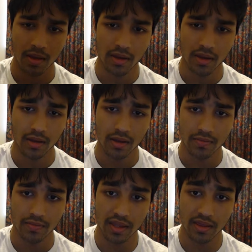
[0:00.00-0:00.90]
that
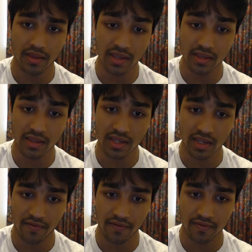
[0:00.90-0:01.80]
this stuff
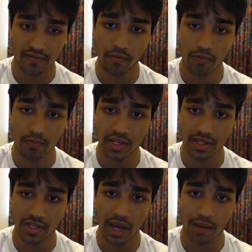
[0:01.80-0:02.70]
hopefully doesn't happen
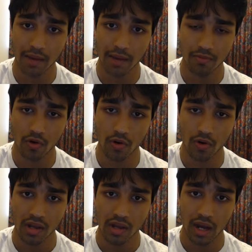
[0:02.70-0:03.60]
anymore, I'm
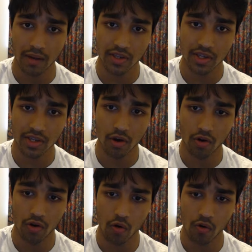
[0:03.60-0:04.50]
just gonna go
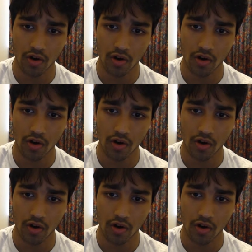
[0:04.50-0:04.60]
over